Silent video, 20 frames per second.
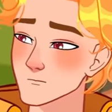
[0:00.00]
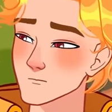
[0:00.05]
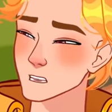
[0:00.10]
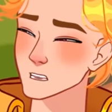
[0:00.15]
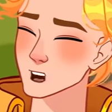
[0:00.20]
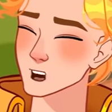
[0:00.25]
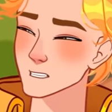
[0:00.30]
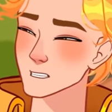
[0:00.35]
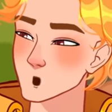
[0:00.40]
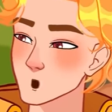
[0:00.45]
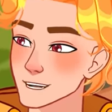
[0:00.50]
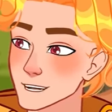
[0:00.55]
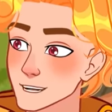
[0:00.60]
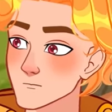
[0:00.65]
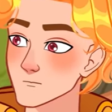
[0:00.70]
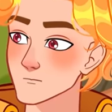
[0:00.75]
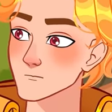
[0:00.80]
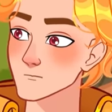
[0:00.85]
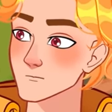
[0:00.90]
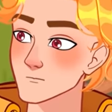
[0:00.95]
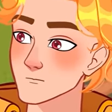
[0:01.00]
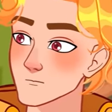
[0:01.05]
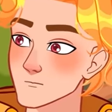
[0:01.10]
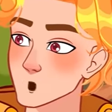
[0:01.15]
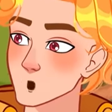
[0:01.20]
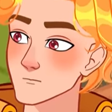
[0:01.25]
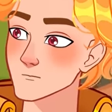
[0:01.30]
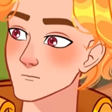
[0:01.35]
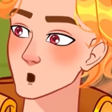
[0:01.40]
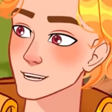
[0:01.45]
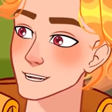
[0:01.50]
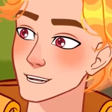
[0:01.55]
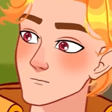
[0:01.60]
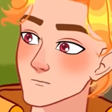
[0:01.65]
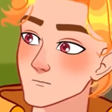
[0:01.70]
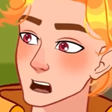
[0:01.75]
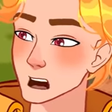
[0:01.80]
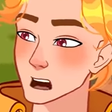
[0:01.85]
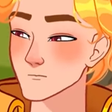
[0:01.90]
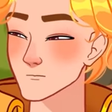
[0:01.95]
That's great. You're really
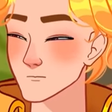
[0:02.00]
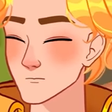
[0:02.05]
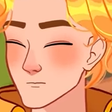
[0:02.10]
my...